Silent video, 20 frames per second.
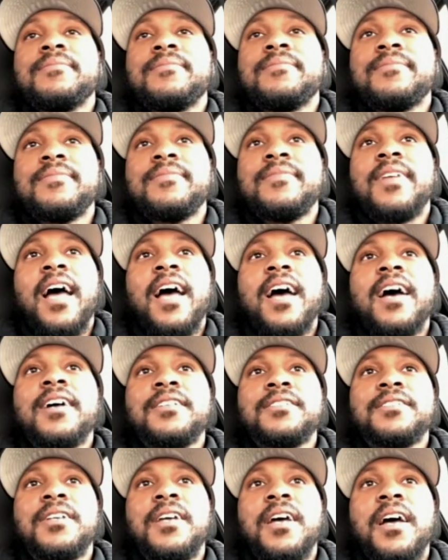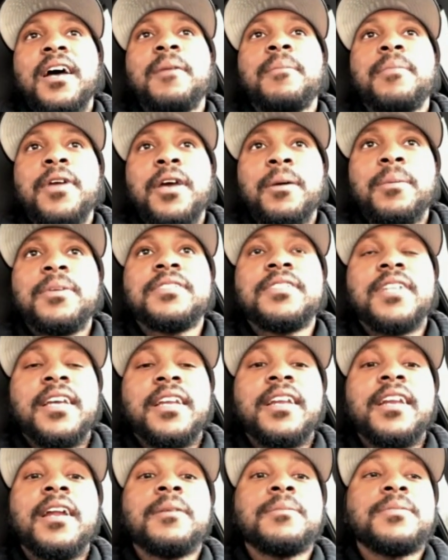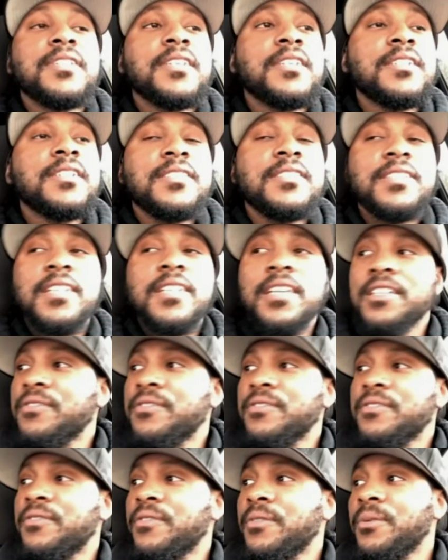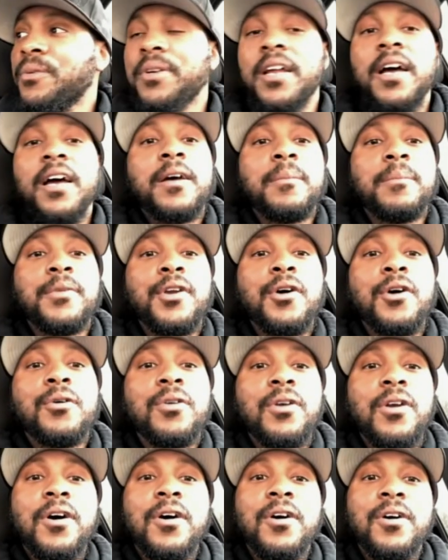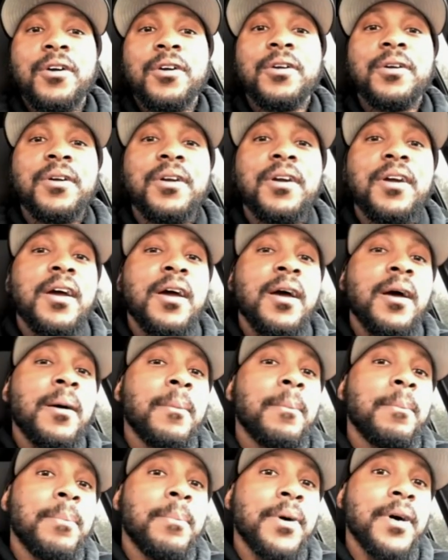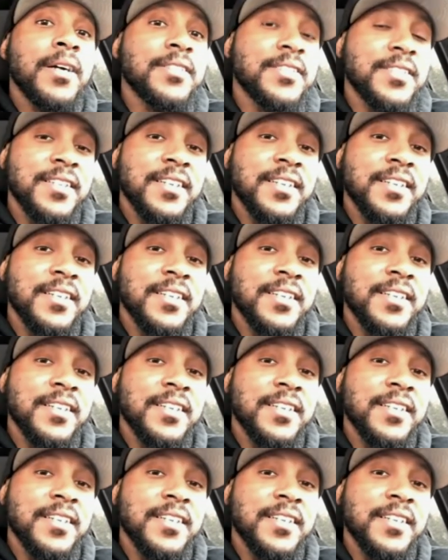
Hmm. I'll, I'll be able to say that I'm successful when I am no longer